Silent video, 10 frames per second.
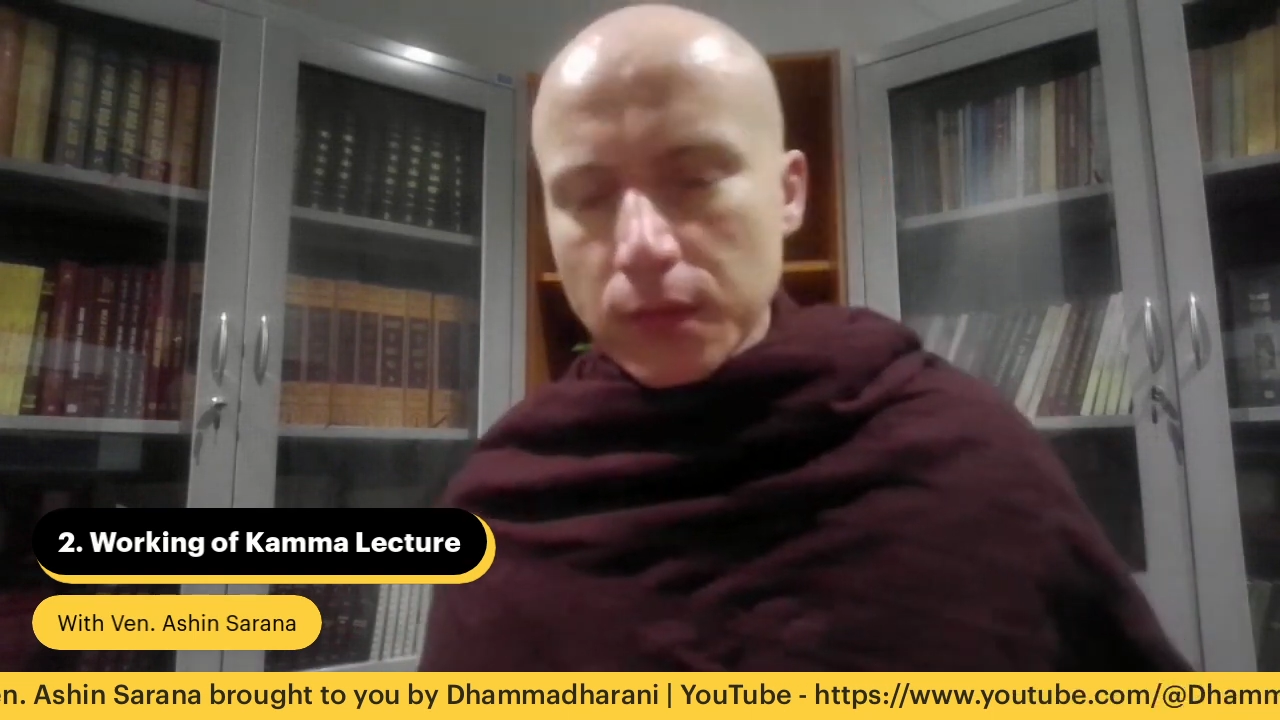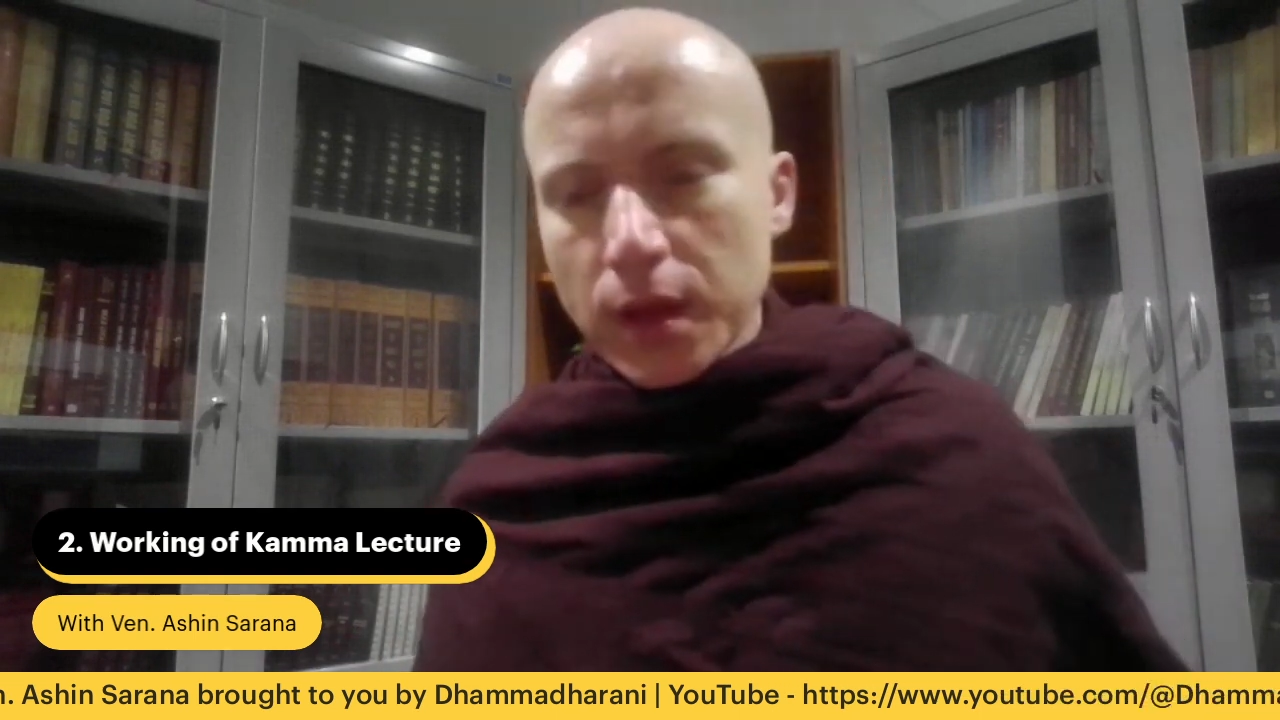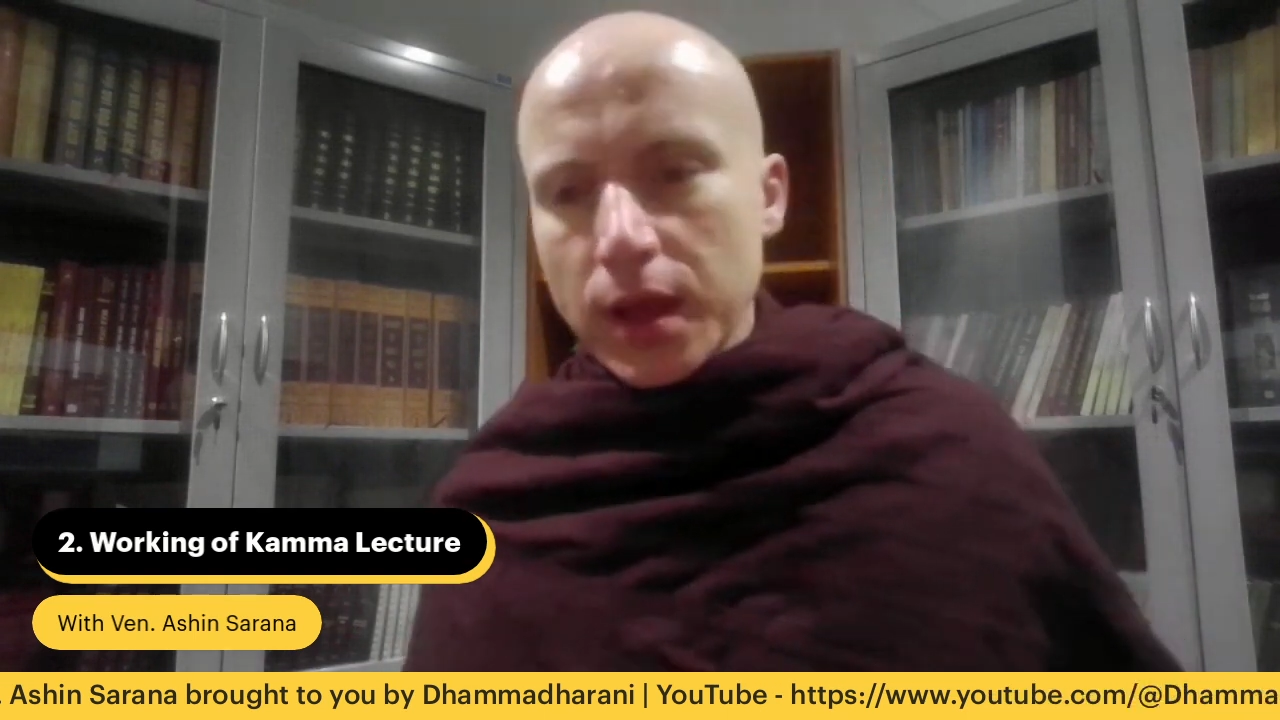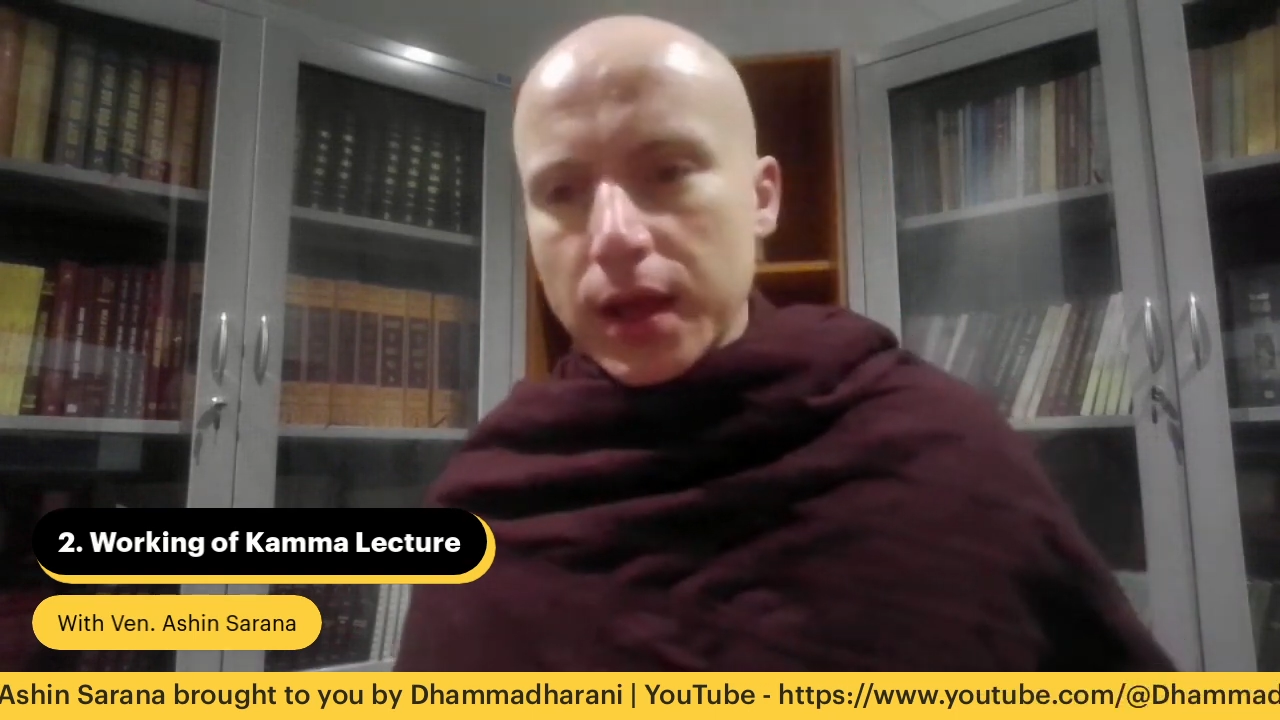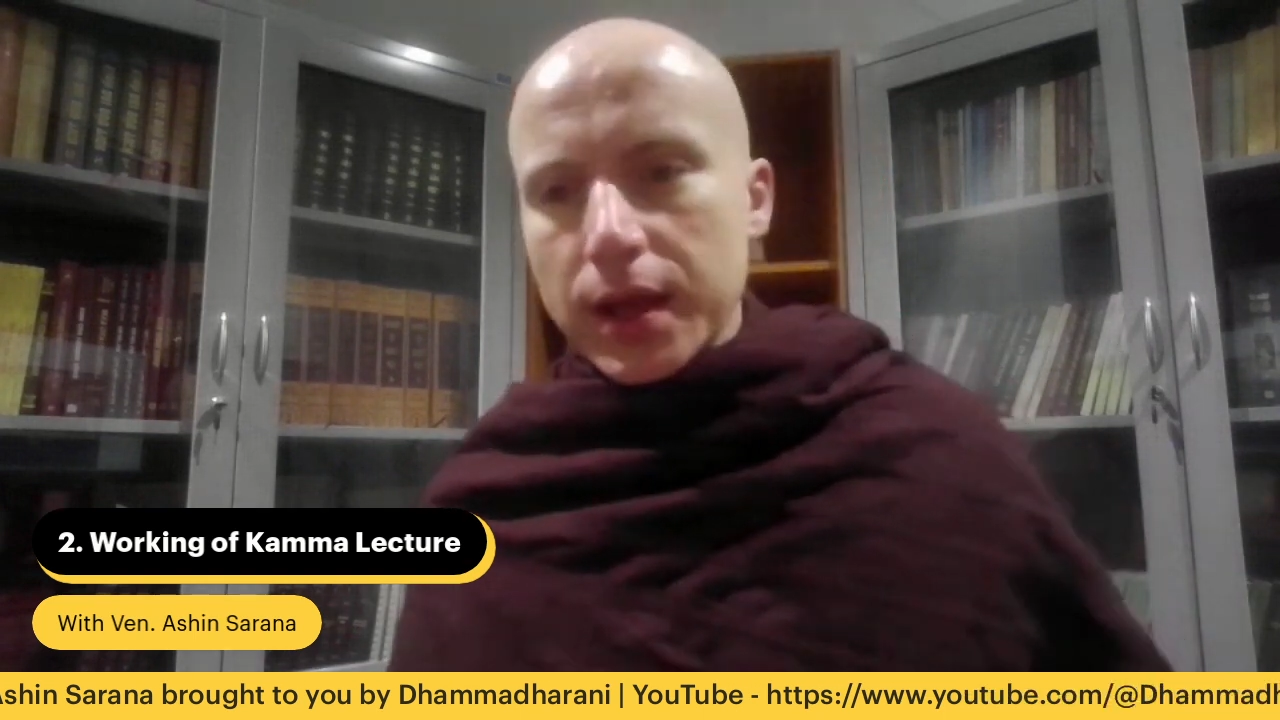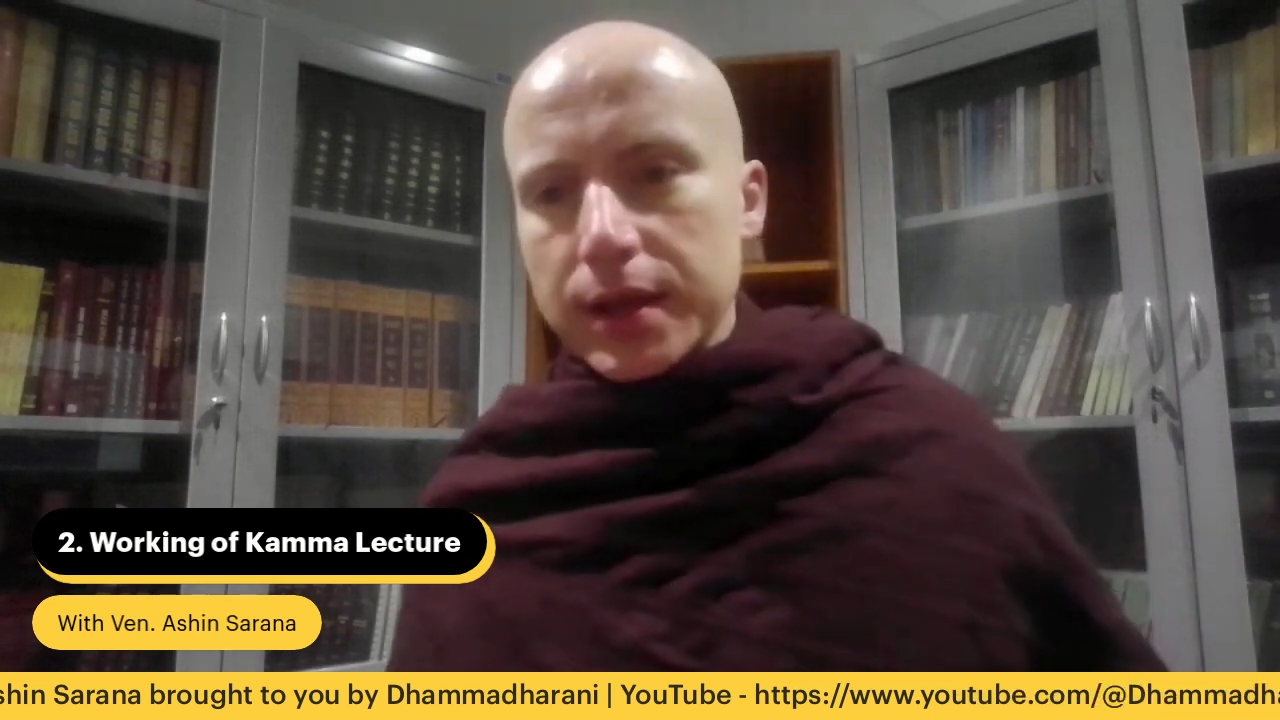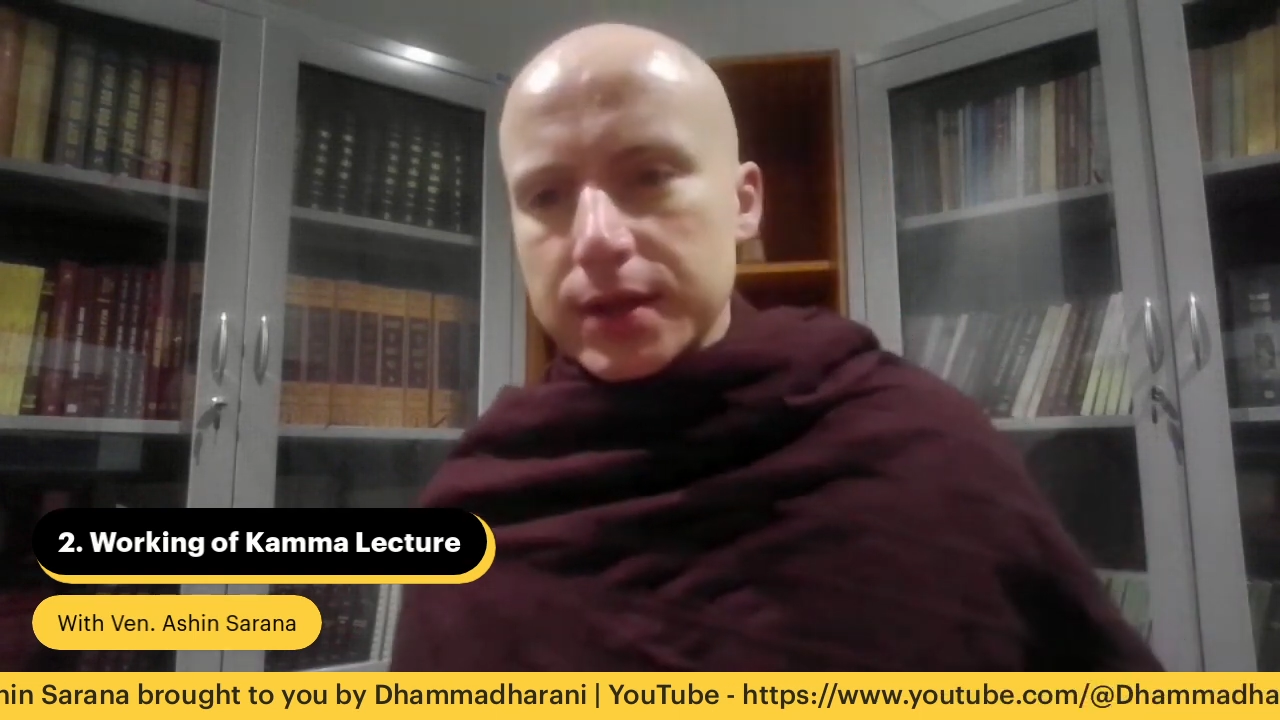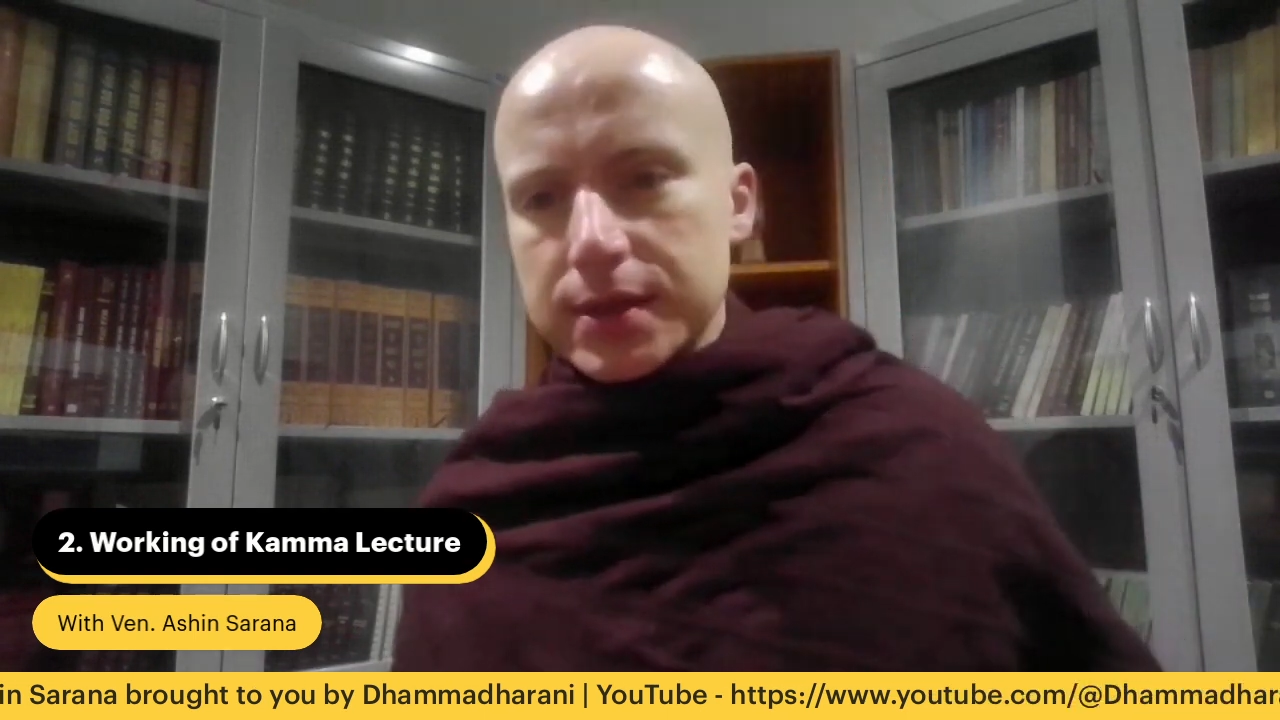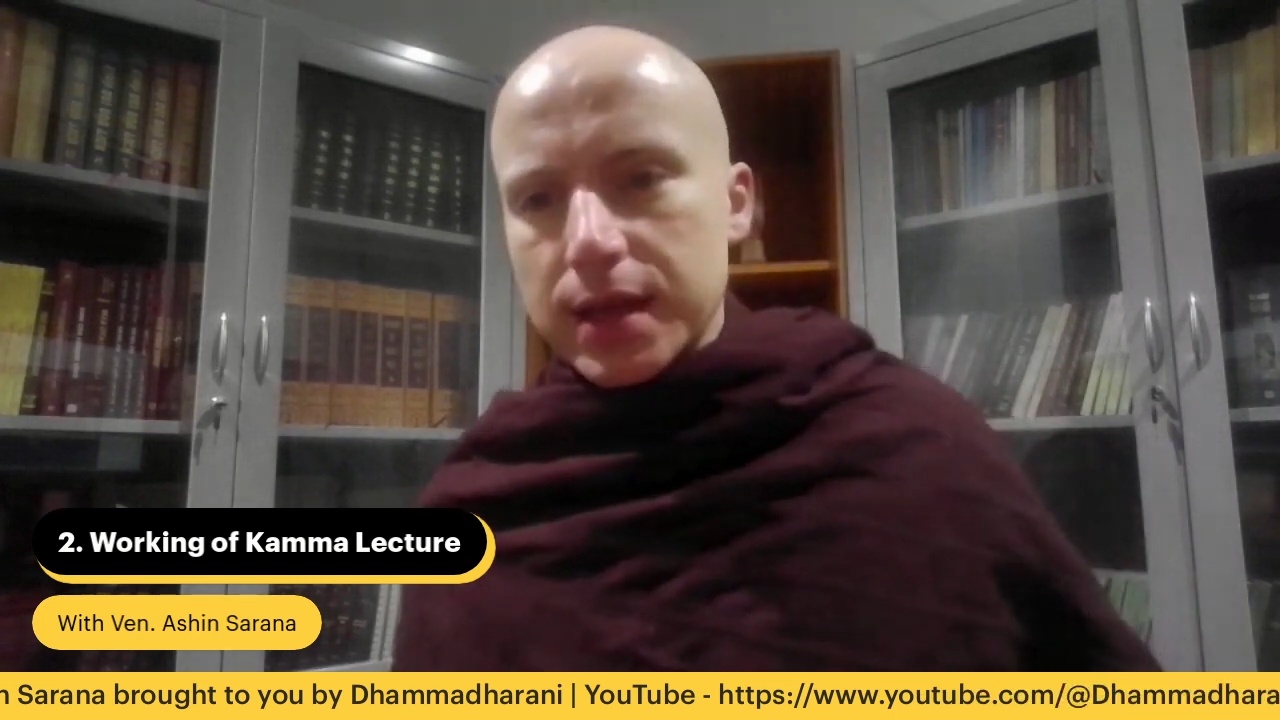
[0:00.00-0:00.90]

and the style